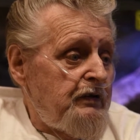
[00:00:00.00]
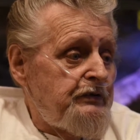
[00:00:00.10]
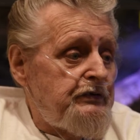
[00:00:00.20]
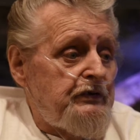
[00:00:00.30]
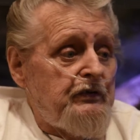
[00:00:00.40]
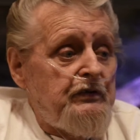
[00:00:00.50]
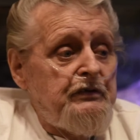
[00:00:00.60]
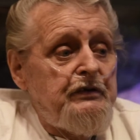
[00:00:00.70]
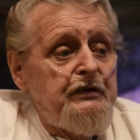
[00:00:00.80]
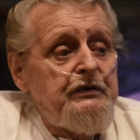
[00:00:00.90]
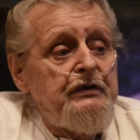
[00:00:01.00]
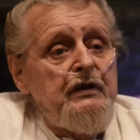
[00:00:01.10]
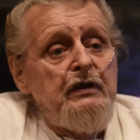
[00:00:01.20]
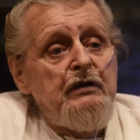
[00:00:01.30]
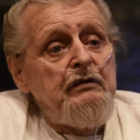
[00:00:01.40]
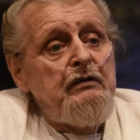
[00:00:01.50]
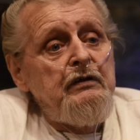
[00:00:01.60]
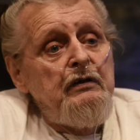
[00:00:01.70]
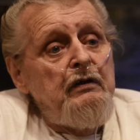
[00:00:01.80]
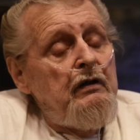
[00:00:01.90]
And, so you just,
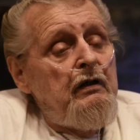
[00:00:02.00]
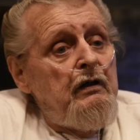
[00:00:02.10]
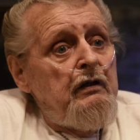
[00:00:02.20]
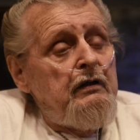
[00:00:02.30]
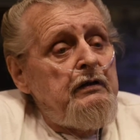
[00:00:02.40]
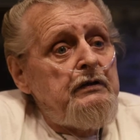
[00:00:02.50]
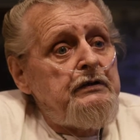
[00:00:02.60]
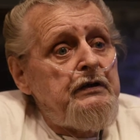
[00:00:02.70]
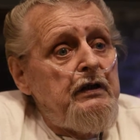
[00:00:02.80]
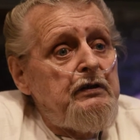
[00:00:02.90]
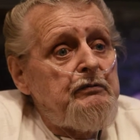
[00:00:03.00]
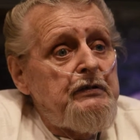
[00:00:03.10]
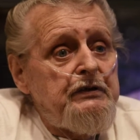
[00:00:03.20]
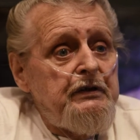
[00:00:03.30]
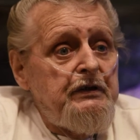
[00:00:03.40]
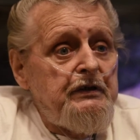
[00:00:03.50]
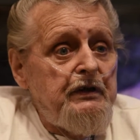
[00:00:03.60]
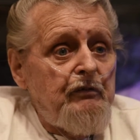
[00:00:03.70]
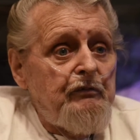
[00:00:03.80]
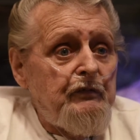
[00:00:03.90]
you'd set your machines
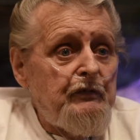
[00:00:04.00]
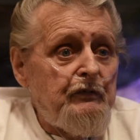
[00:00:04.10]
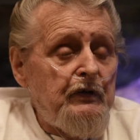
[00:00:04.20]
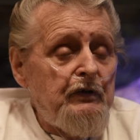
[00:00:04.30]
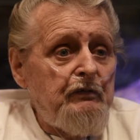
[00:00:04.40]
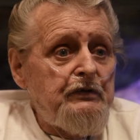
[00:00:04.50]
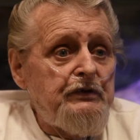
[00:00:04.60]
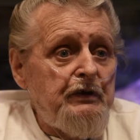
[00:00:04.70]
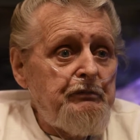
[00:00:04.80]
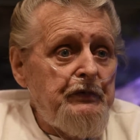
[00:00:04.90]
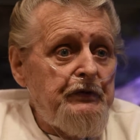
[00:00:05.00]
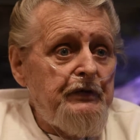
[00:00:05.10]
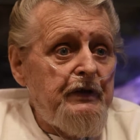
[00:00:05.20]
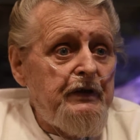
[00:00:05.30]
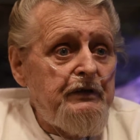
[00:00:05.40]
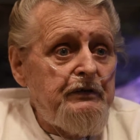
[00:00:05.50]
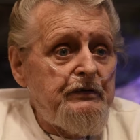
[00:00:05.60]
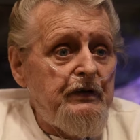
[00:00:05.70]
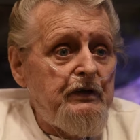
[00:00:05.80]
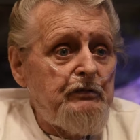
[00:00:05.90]
up, and the world was simpler then. You'd
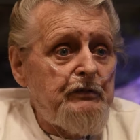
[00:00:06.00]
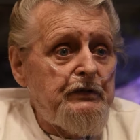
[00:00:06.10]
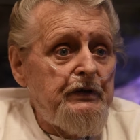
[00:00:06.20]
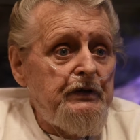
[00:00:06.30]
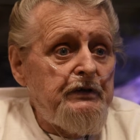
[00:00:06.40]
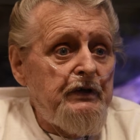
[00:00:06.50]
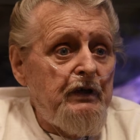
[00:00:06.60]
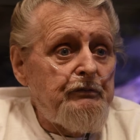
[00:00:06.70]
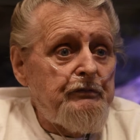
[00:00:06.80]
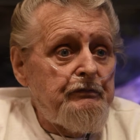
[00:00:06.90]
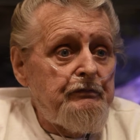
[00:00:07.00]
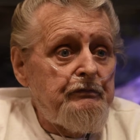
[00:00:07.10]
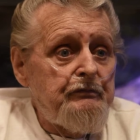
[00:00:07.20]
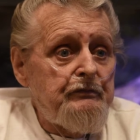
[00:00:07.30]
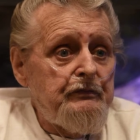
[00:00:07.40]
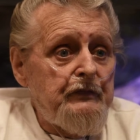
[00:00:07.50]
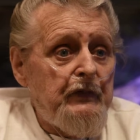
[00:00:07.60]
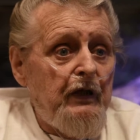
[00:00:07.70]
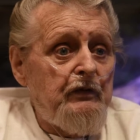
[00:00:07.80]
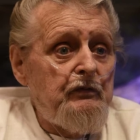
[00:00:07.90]
set your machines up,
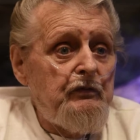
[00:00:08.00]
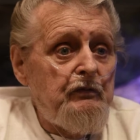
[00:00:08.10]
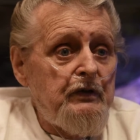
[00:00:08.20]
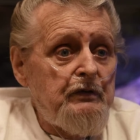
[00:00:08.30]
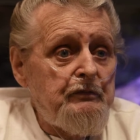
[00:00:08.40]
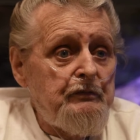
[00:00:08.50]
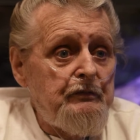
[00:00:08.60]
tattooed with them.